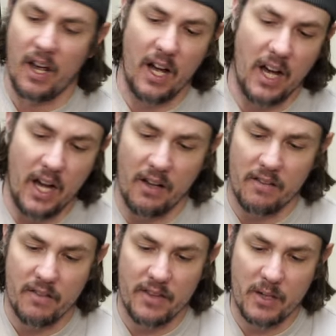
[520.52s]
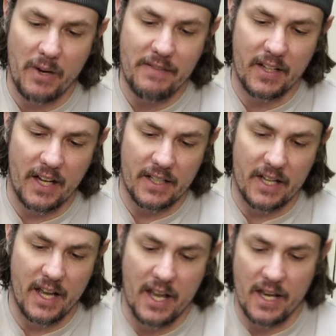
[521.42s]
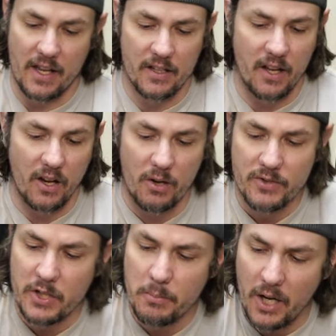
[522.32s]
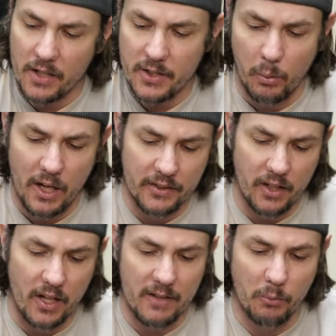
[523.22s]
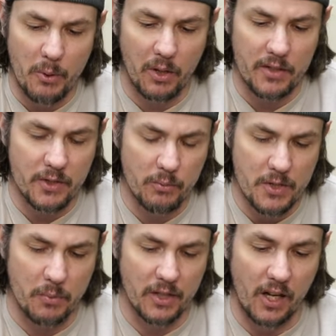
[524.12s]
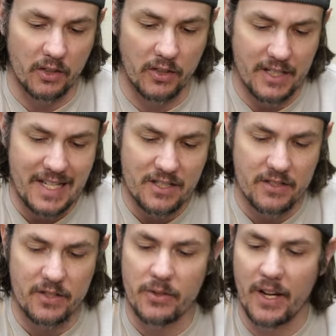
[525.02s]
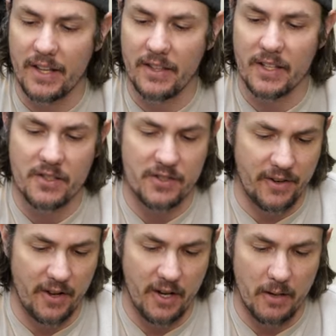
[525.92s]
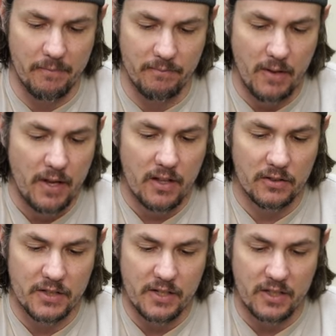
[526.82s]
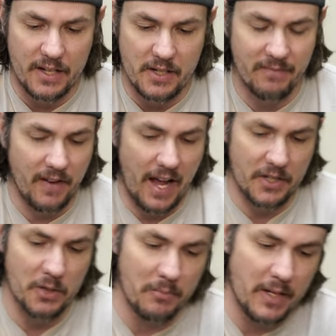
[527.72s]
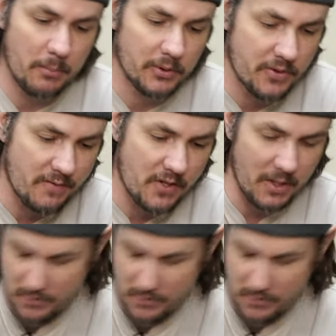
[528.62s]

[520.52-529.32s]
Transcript: Uh, then we've got a, an O2 bung to weld on if we want to, which we're not going to need to, and then some, looks like some vacuum nipples of some